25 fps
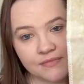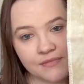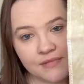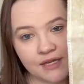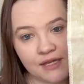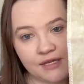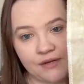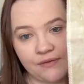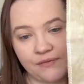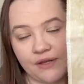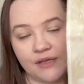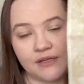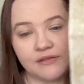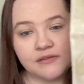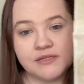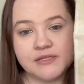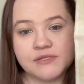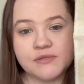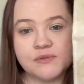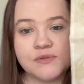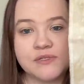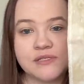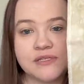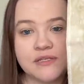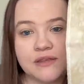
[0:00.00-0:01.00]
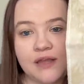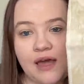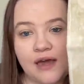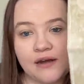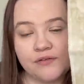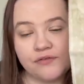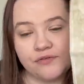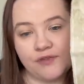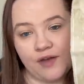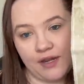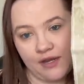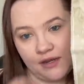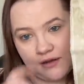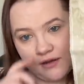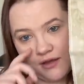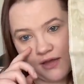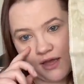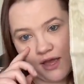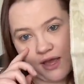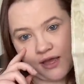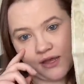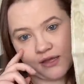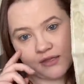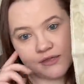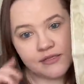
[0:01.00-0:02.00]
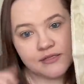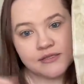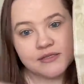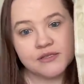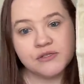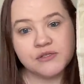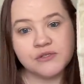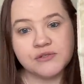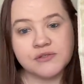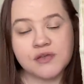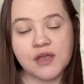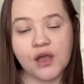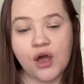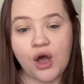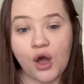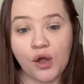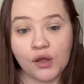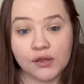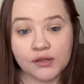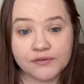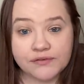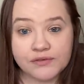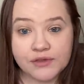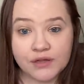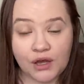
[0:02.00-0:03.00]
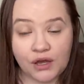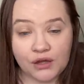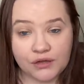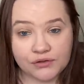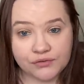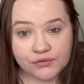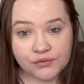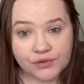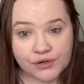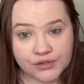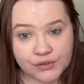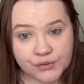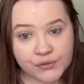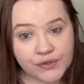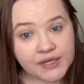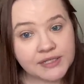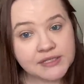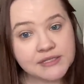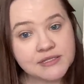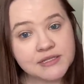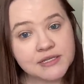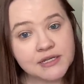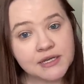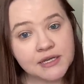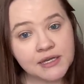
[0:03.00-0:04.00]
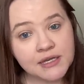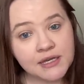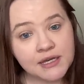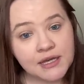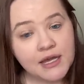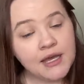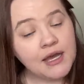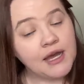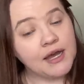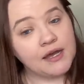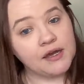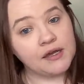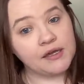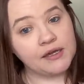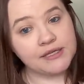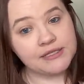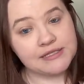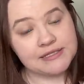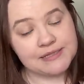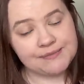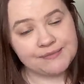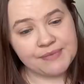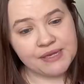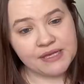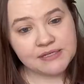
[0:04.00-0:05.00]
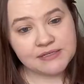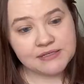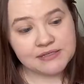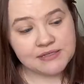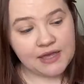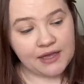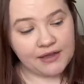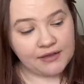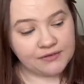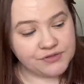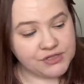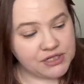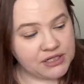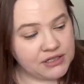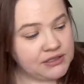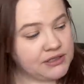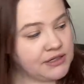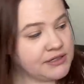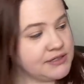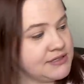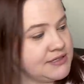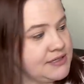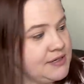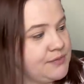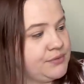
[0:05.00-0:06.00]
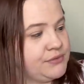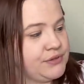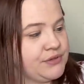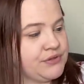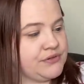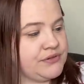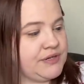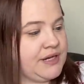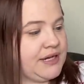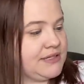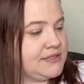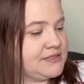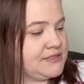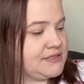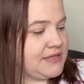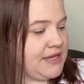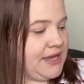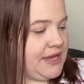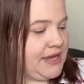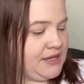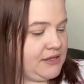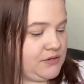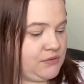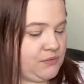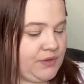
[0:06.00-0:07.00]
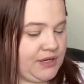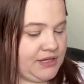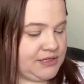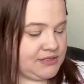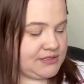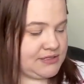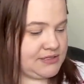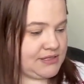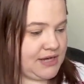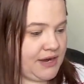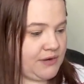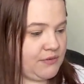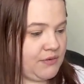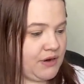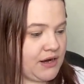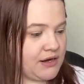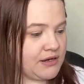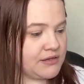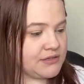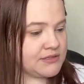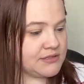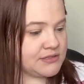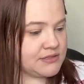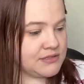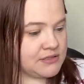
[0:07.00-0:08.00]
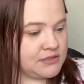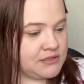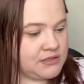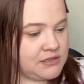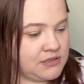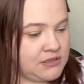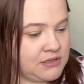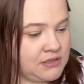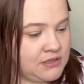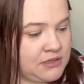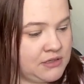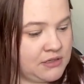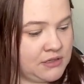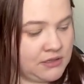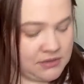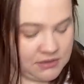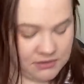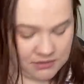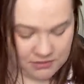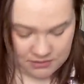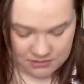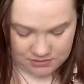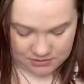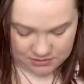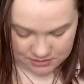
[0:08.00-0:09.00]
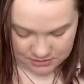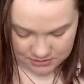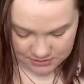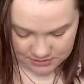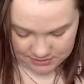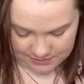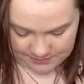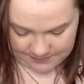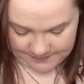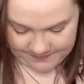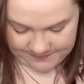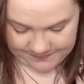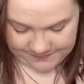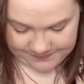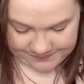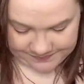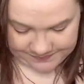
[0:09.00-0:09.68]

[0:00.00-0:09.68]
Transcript: Anyway, this was a lot of fun. Uh, this is using all of the called for threads. Uh, it's a mix of Gentle Art Sampler threads and Weeks Dye Works, um,